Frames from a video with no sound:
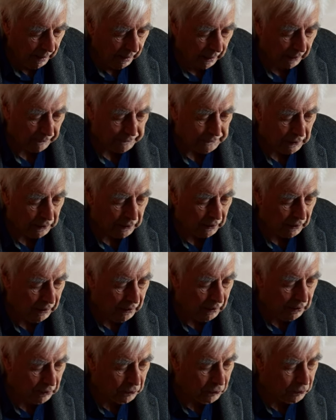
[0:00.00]
After
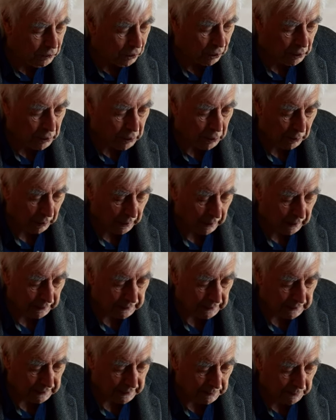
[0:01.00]
Joshua had
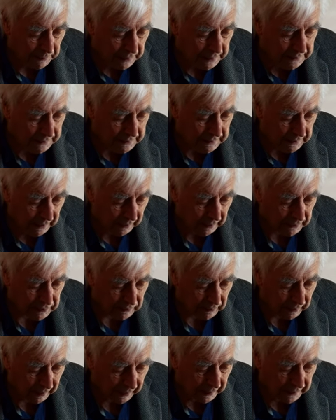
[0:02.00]
dismissed the
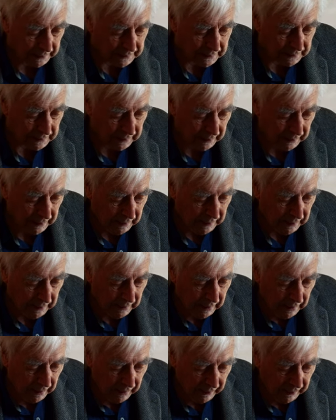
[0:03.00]
Israelites,
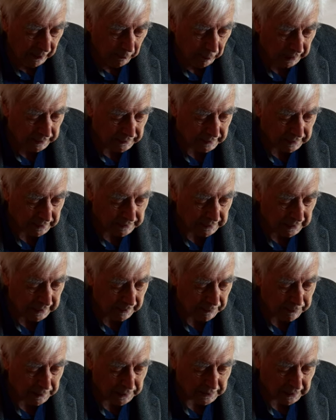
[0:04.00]
they went to
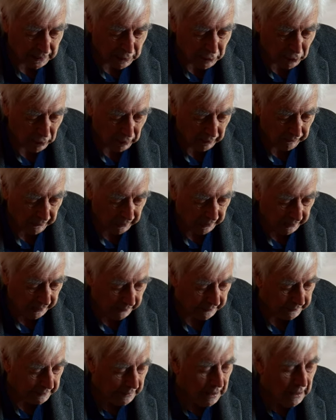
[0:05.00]
take possession of the
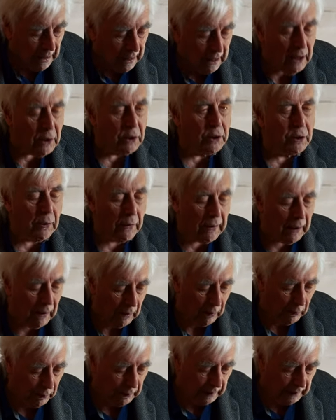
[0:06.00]
land, each to their
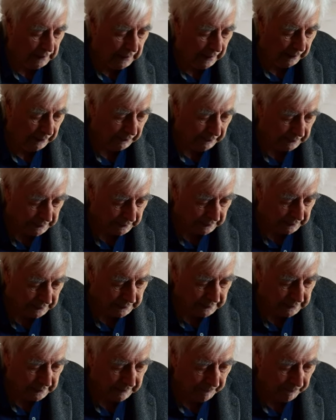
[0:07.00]
own
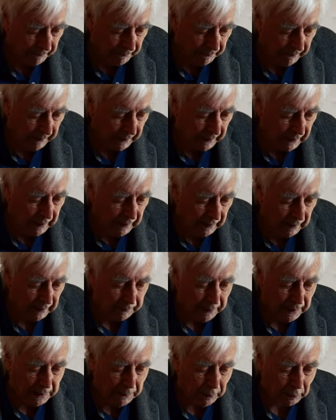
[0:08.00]
inheritance. The
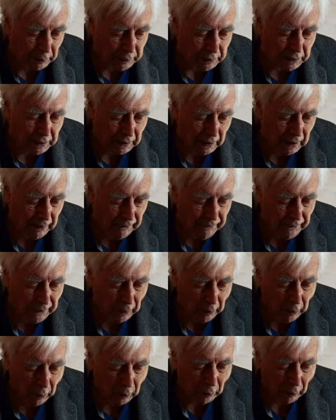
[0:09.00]
people served the
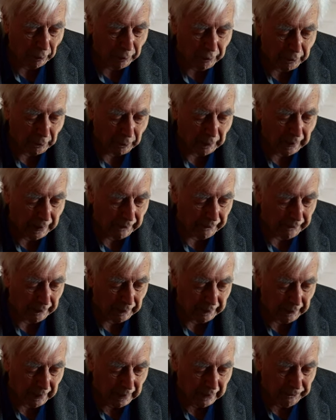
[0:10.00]
Lord throughout the
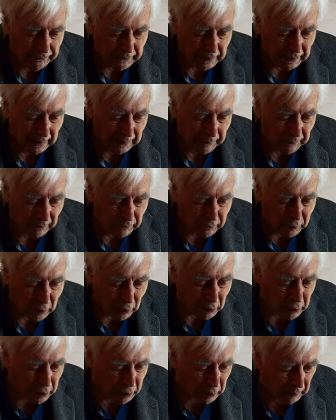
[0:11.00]
lifetime of
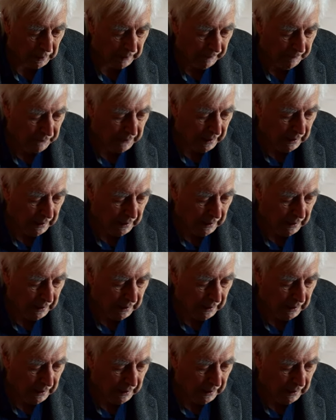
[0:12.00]
Joshua